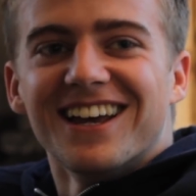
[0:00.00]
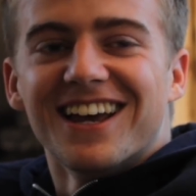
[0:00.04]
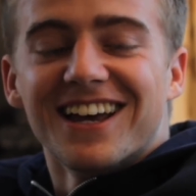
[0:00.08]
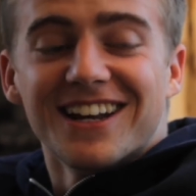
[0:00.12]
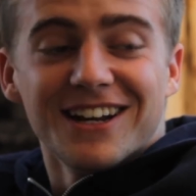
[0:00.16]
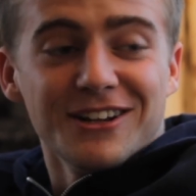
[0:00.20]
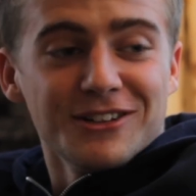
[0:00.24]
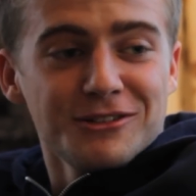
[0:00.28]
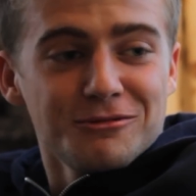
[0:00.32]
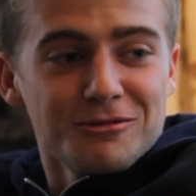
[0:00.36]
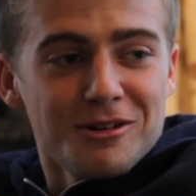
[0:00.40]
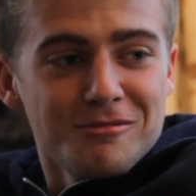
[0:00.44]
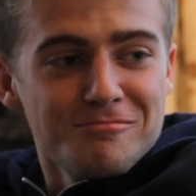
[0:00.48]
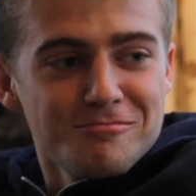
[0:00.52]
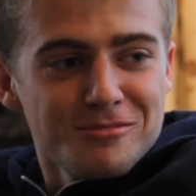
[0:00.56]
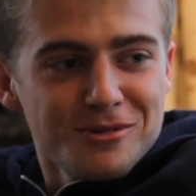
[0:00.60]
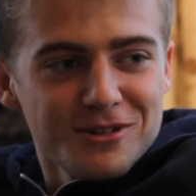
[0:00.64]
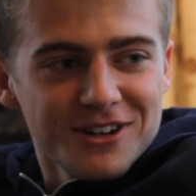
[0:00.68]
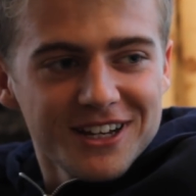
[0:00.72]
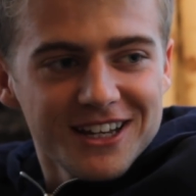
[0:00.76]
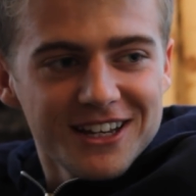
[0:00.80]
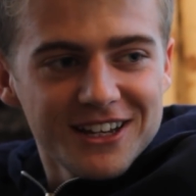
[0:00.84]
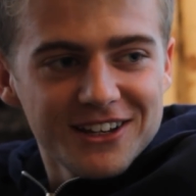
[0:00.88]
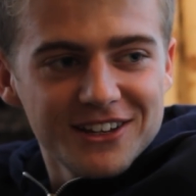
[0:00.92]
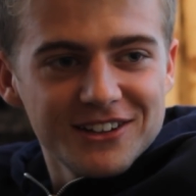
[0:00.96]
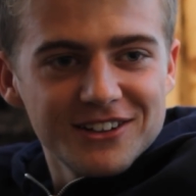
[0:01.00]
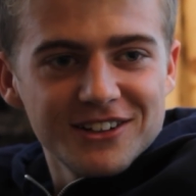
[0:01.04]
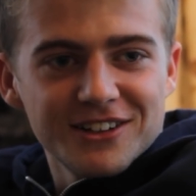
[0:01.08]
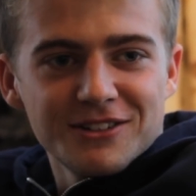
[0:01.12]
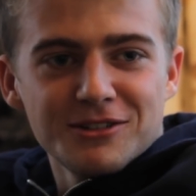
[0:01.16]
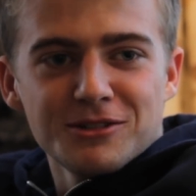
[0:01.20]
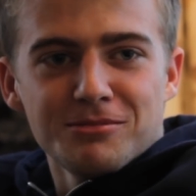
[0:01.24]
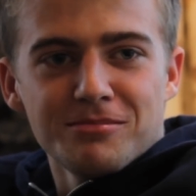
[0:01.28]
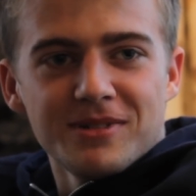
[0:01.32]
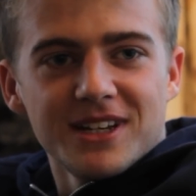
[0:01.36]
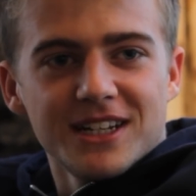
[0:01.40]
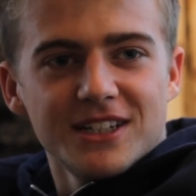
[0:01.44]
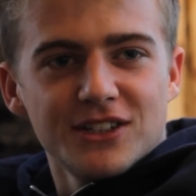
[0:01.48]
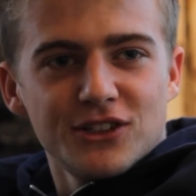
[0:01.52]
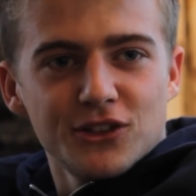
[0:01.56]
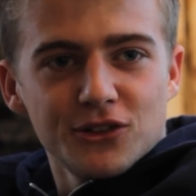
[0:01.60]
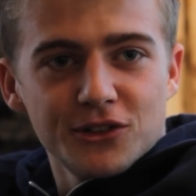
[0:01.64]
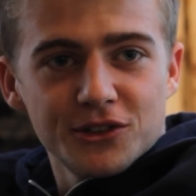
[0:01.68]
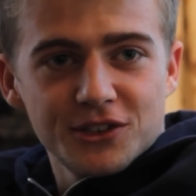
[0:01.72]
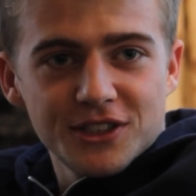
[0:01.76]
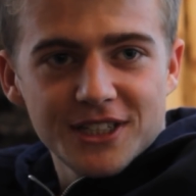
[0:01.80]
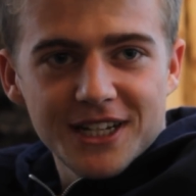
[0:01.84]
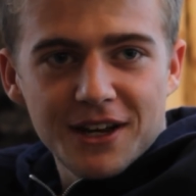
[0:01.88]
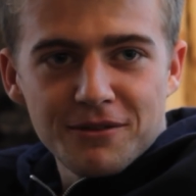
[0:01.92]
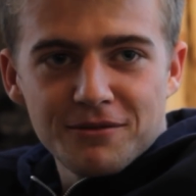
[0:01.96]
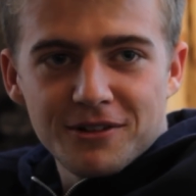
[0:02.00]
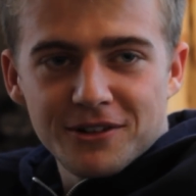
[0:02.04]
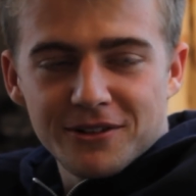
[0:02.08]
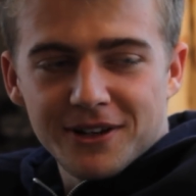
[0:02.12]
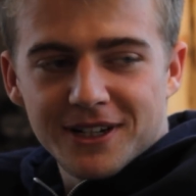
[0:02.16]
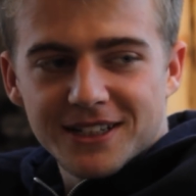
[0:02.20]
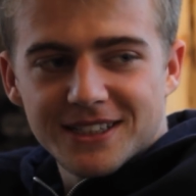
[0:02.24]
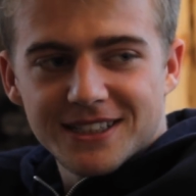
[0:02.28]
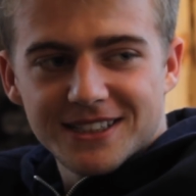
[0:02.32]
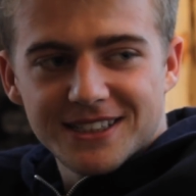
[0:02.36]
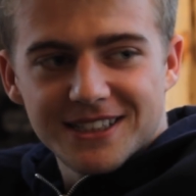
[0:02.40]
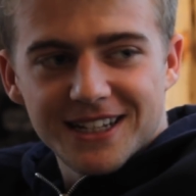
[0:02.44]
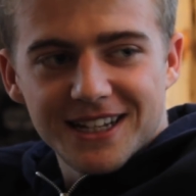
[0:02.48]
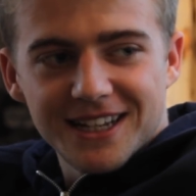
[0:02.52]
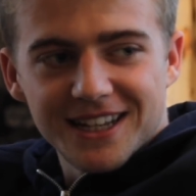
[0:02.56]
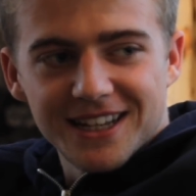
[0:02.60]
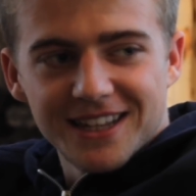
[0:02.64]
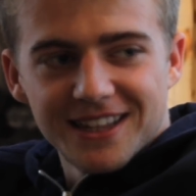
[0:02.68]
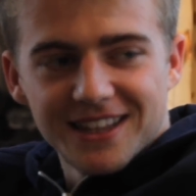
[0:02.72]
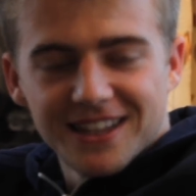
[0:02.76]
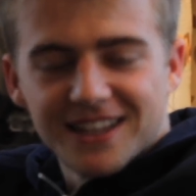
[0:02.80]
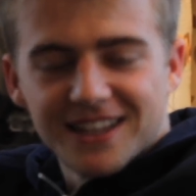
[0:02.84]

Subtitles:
And there was one boy it was me and George Chappell who had to sing.